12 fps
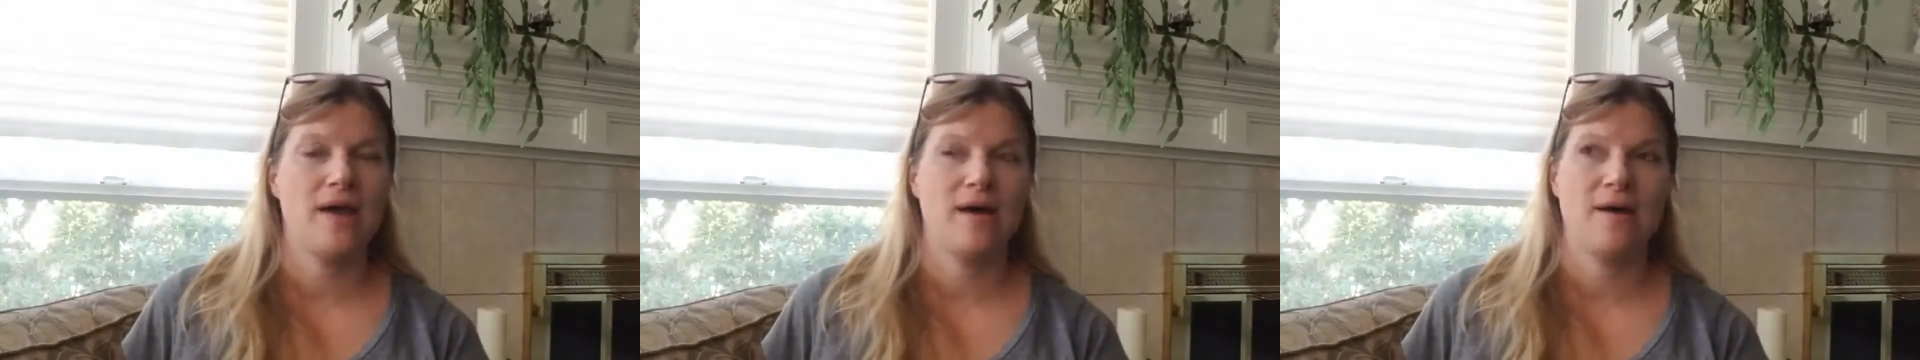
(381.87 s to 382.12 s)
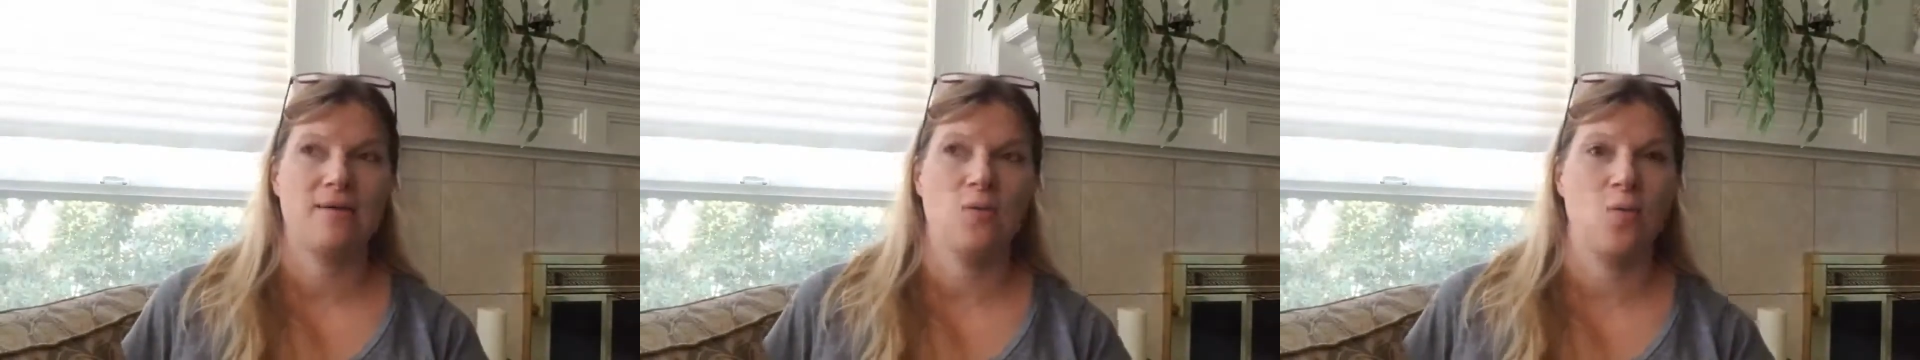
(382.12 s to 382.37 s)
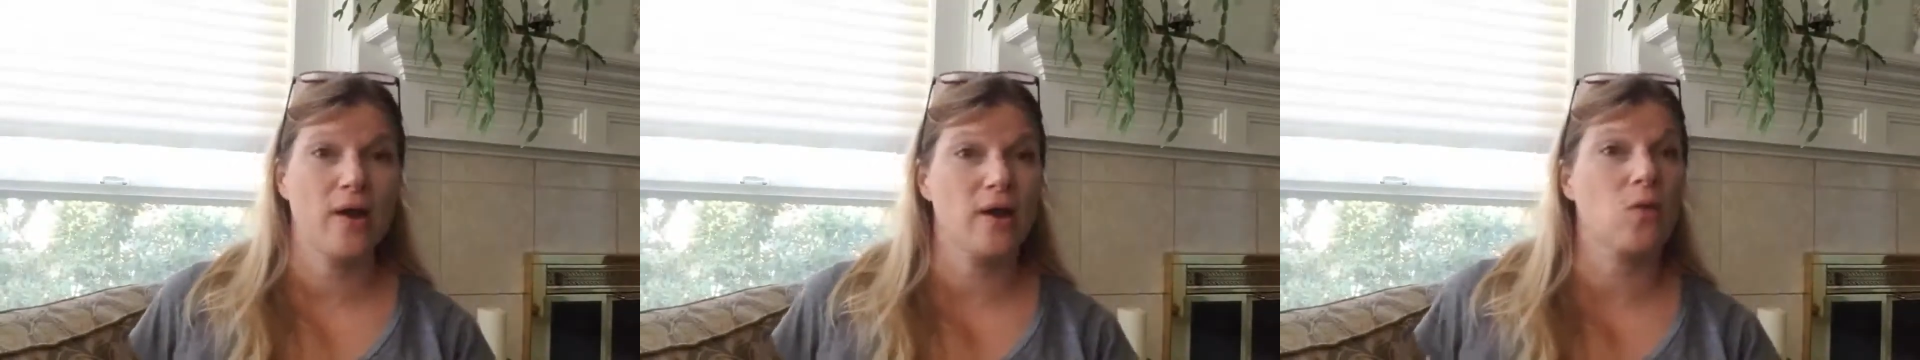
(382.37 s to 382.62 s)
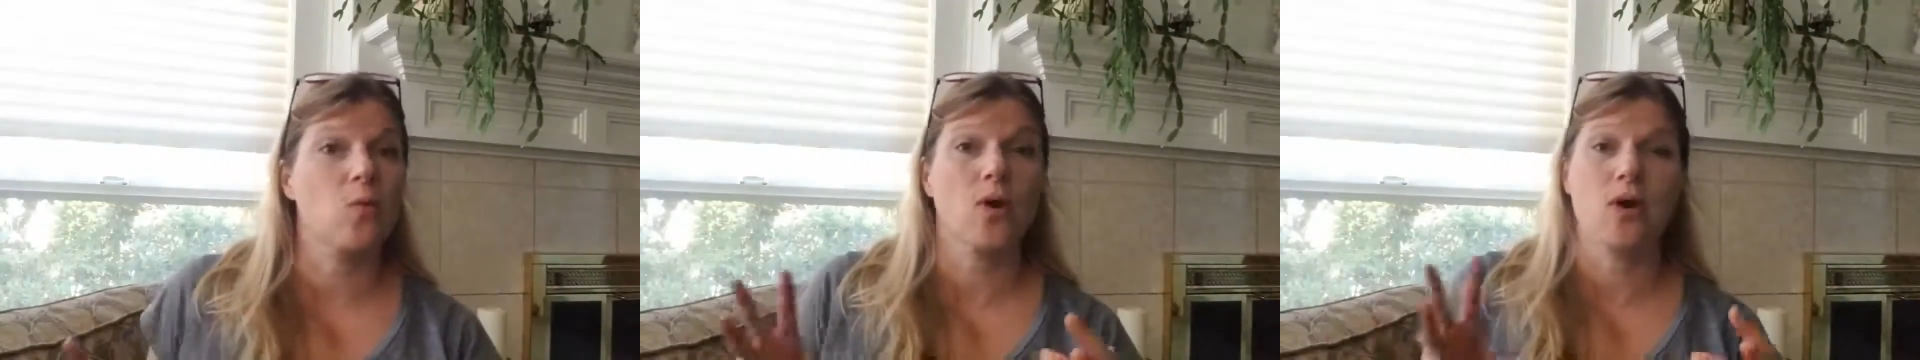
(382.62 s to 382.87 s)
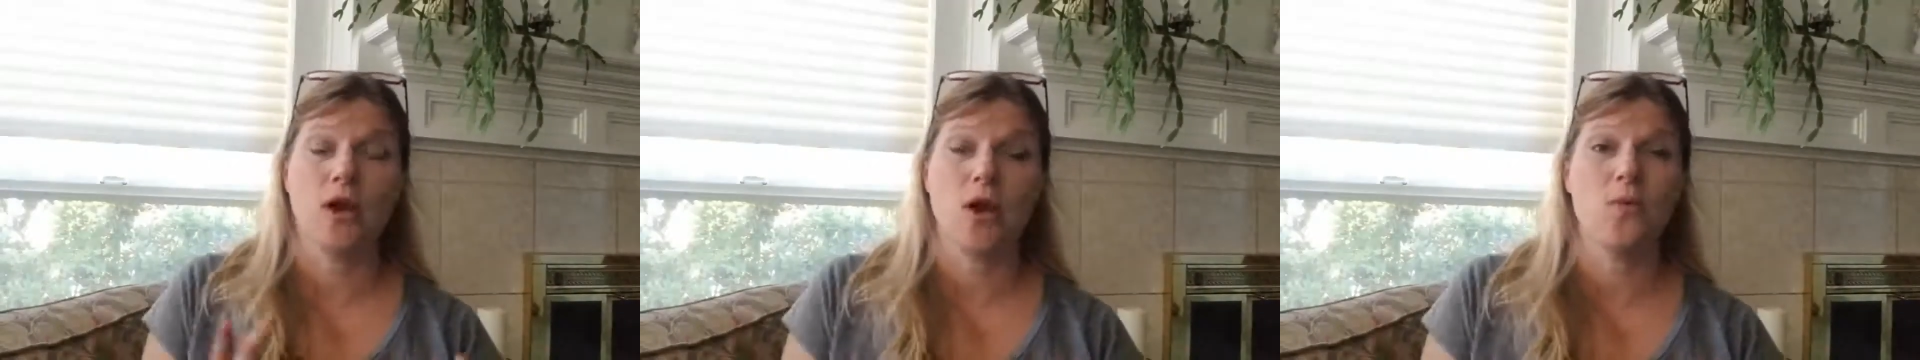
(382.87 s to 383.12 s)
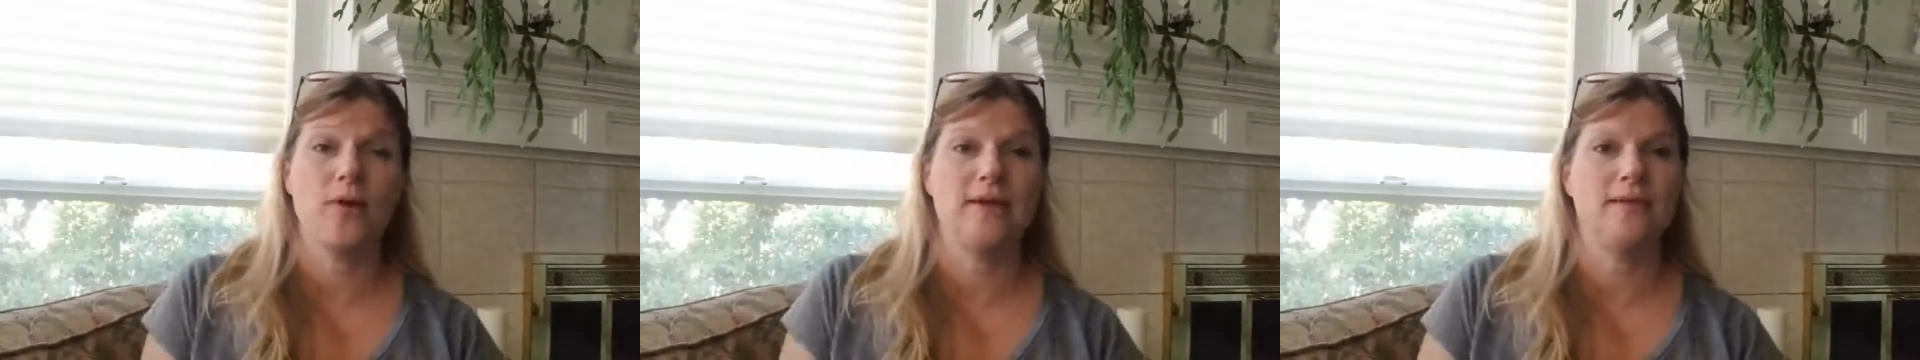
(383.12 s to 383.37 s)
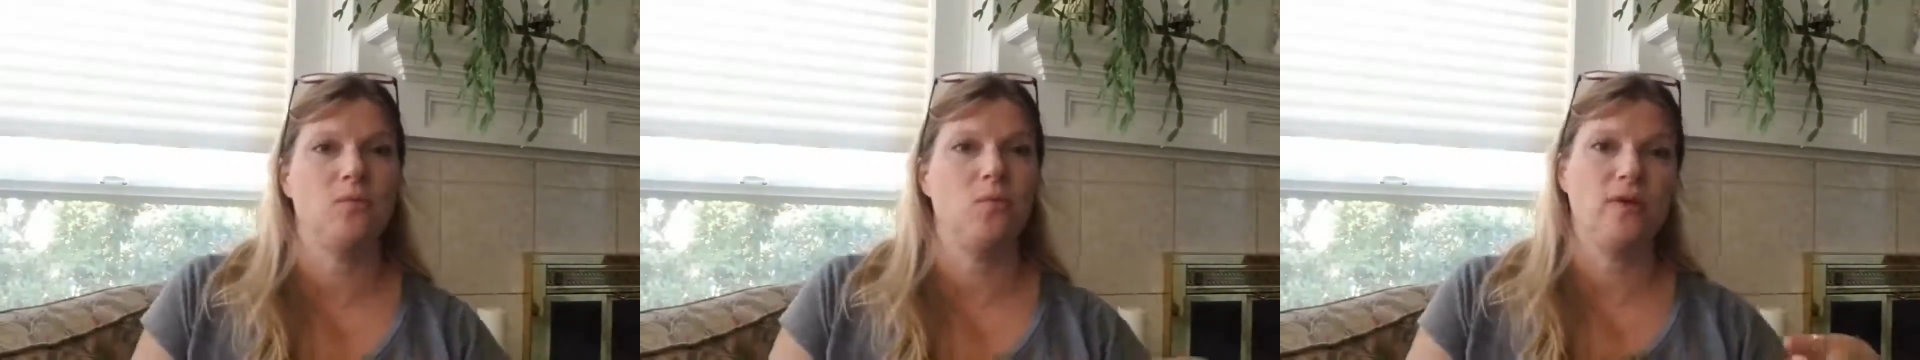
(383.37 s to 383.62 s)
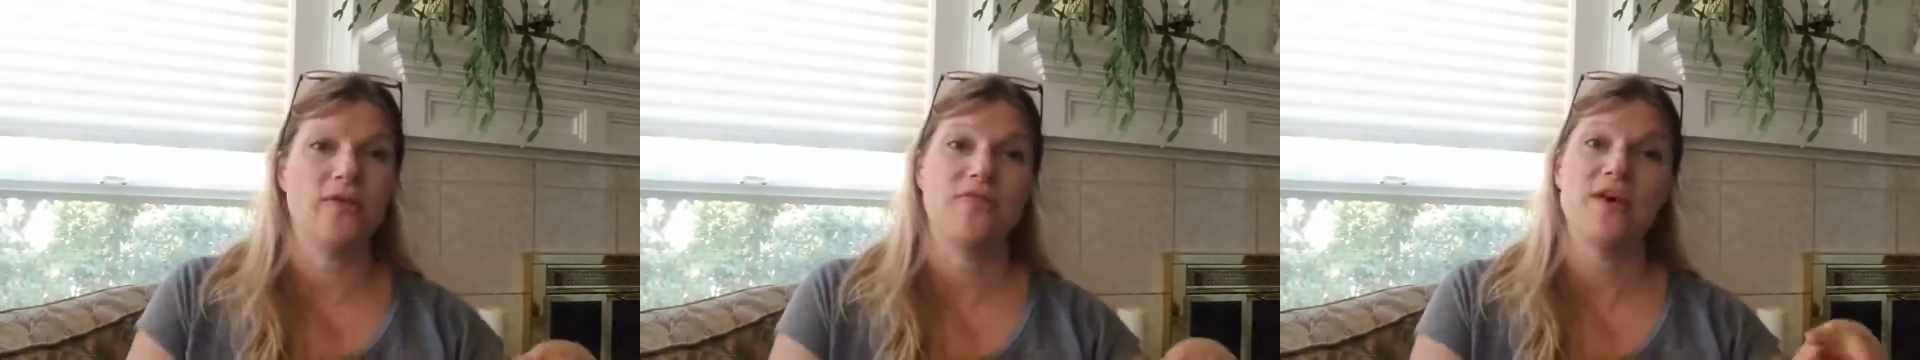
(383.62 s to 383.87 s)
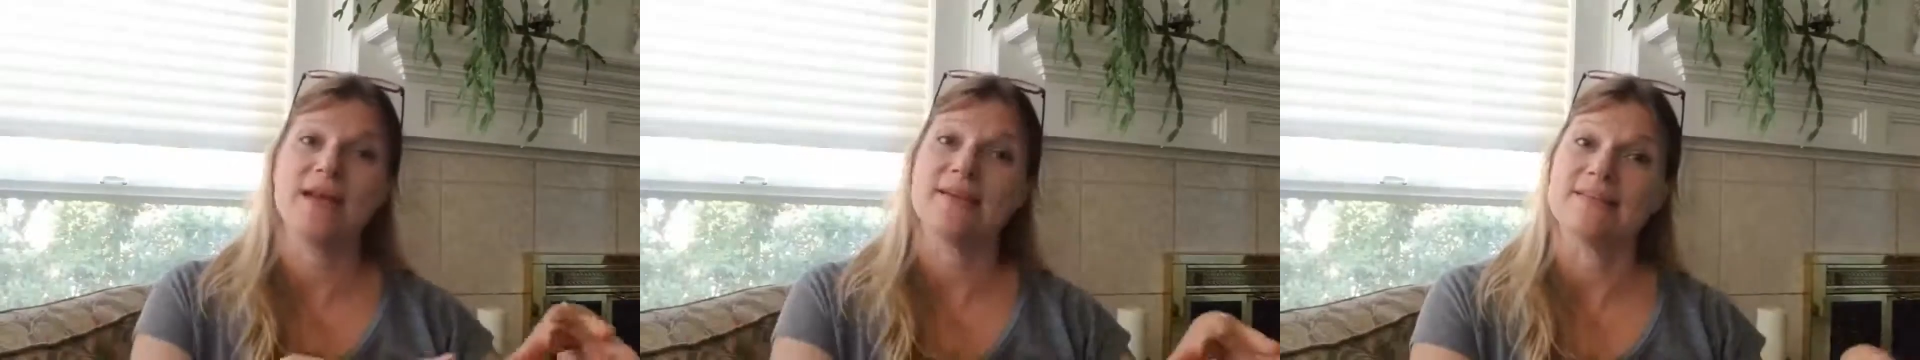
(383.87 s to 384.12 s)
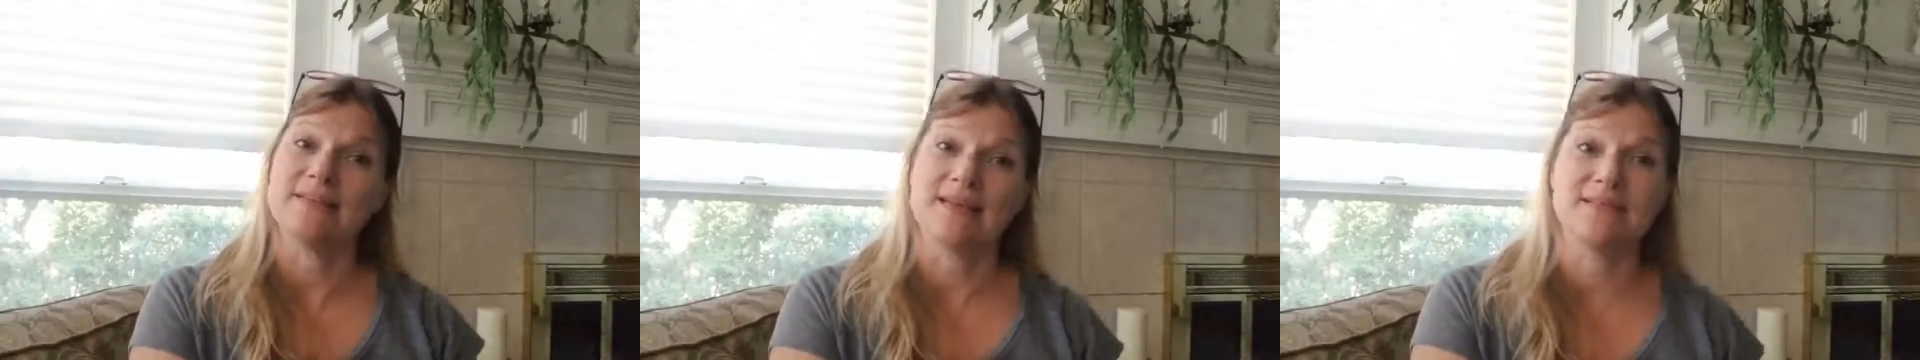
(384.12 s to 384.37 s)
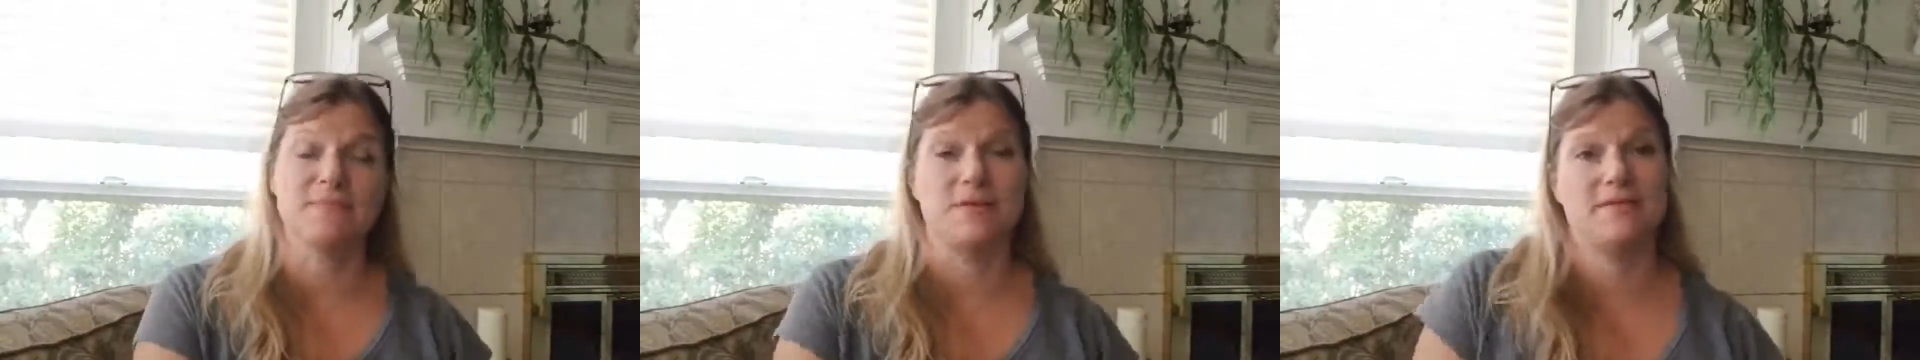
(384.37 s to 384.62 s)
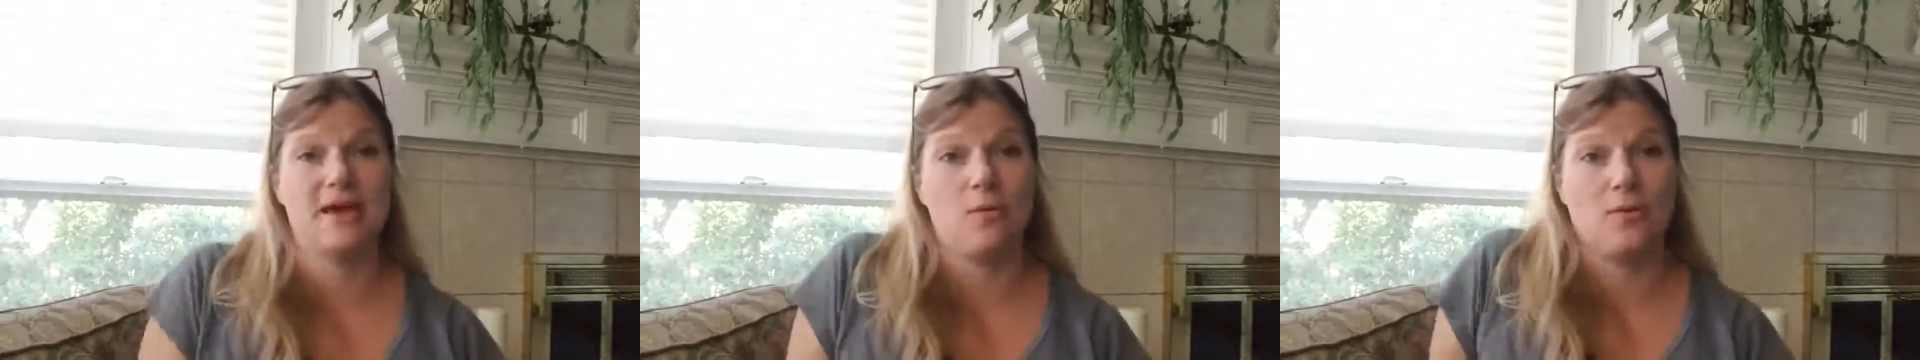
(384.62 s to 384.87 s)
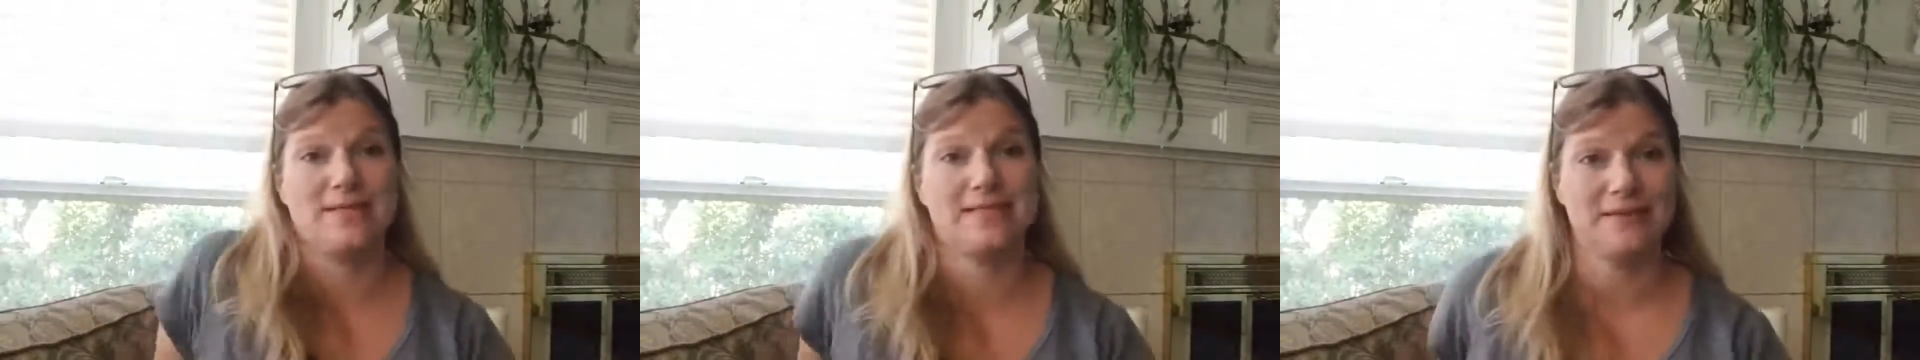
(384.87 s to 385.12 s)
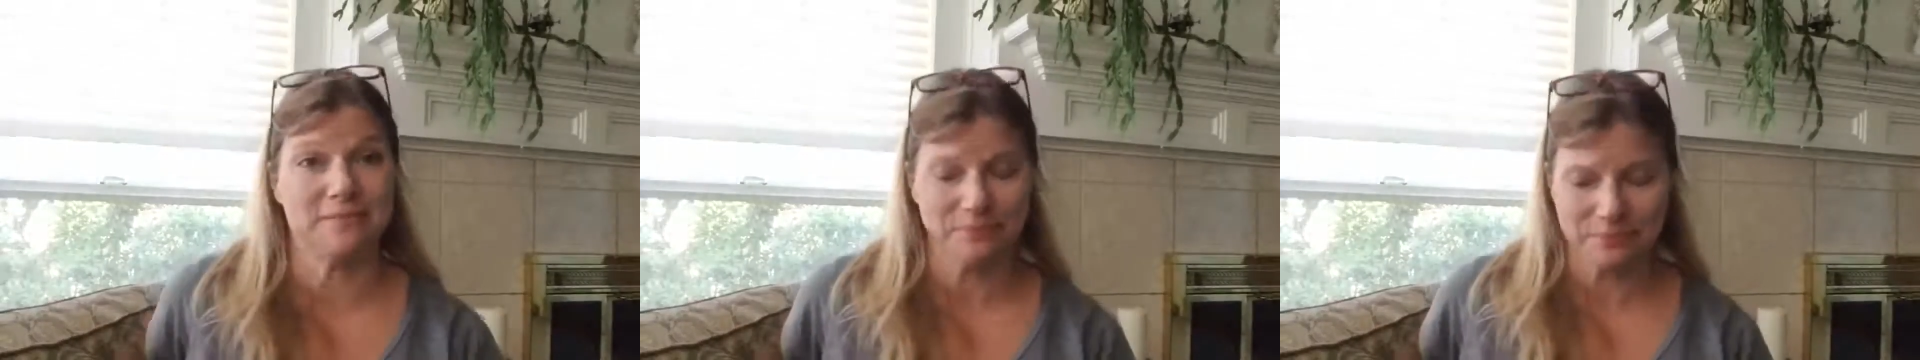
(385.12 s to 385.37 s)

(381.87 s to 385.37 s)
and where we're going with that assessment that we did.